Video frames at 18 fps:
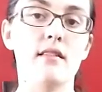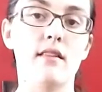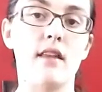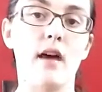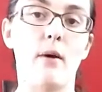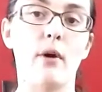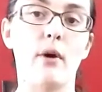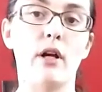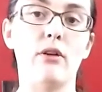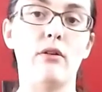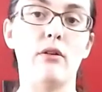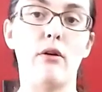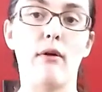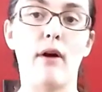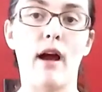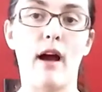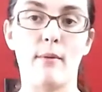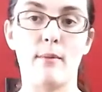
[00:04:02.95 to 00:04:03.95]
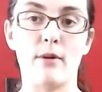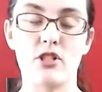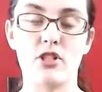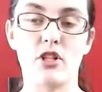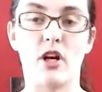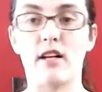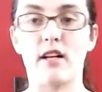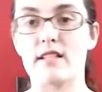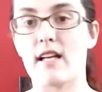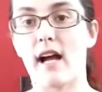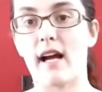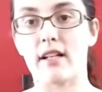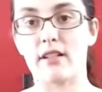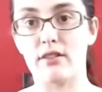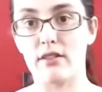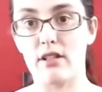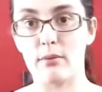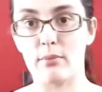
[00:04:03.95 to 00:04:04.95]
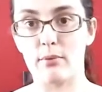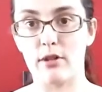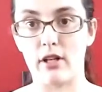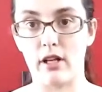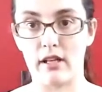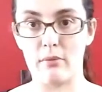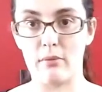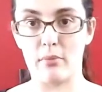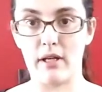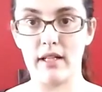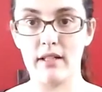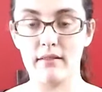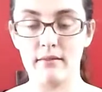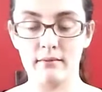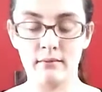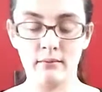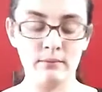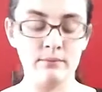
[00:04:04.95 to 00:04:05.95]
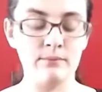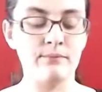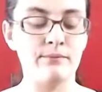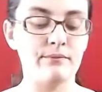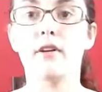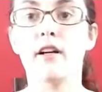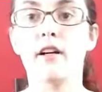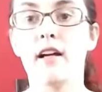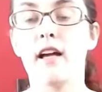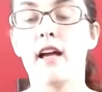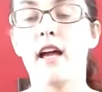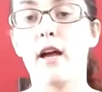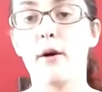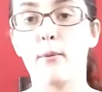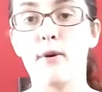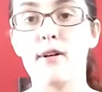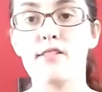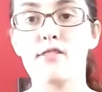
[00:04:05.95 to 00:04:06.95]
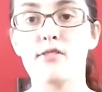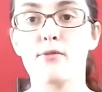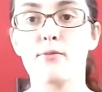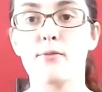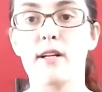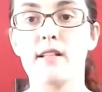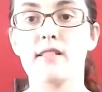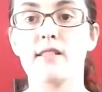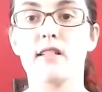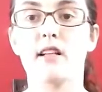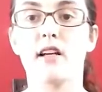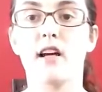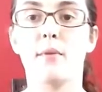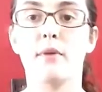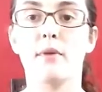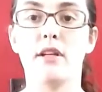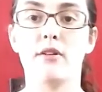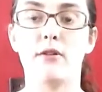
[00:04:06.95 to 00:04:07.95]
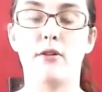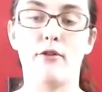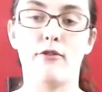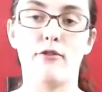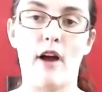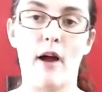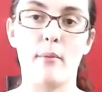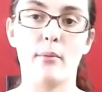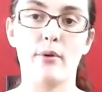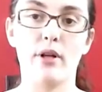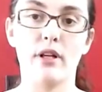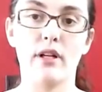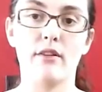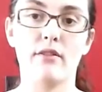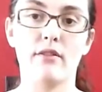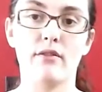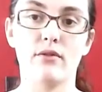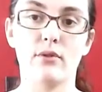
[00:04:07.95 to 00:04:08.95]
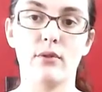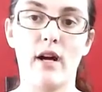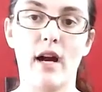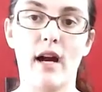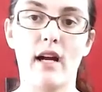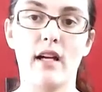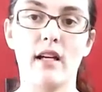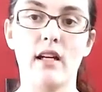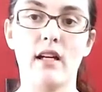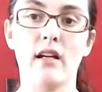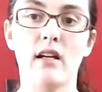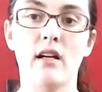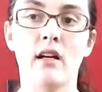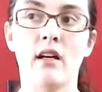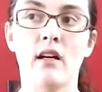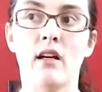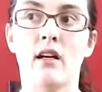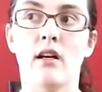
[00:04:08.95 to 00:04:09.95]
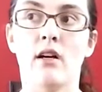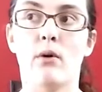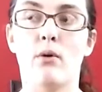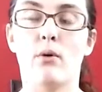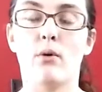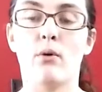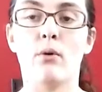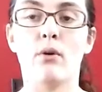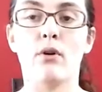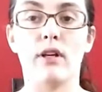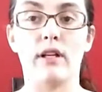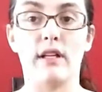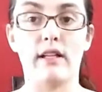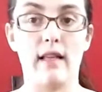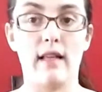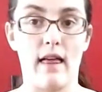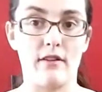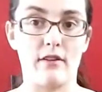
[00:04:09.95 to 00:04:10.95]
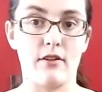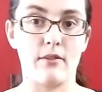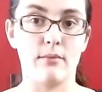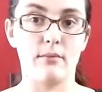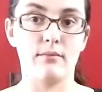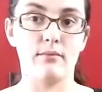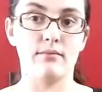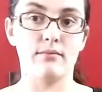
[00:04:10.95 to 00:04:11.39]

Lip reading: That way you know how much contact you need to put on the bit. And Western reins can come in either a fabric variety or in leather.